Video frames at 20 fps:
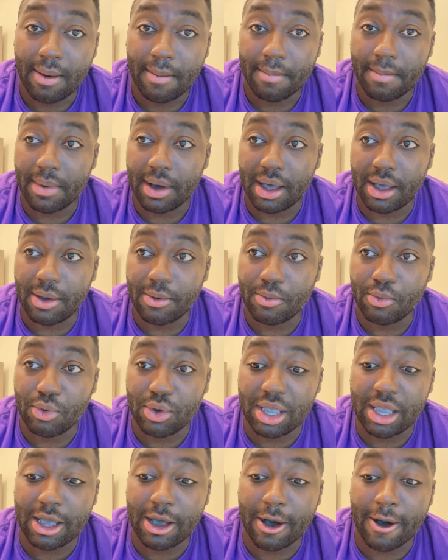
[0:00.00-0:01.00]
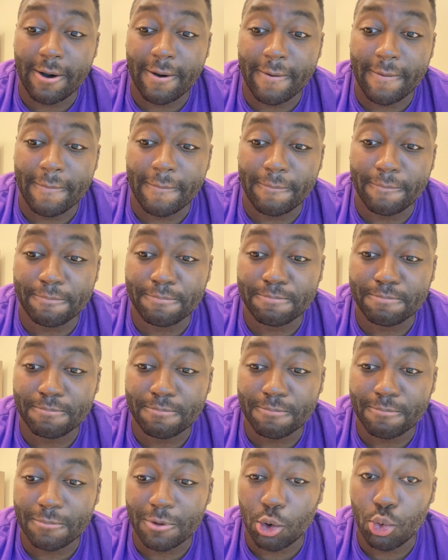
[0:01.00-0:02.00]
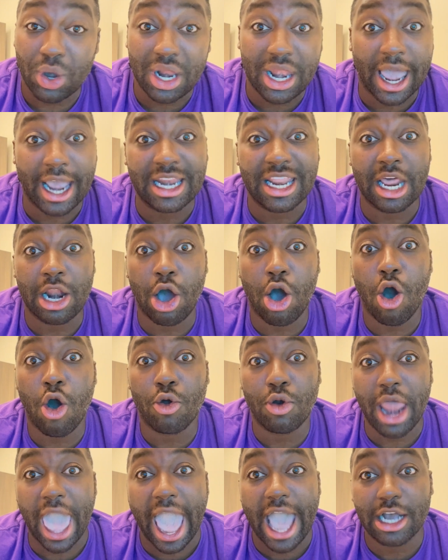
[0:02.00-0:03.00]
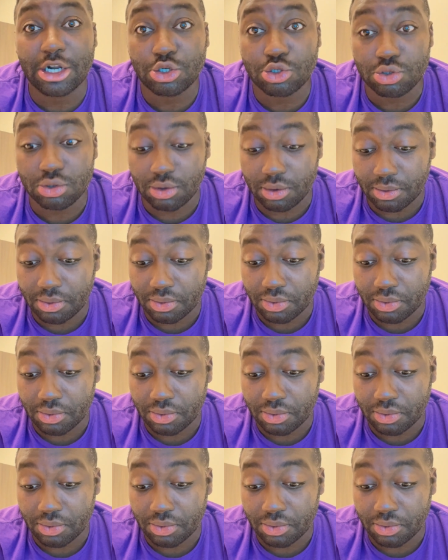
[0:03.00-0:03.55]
but we um we like that all natural.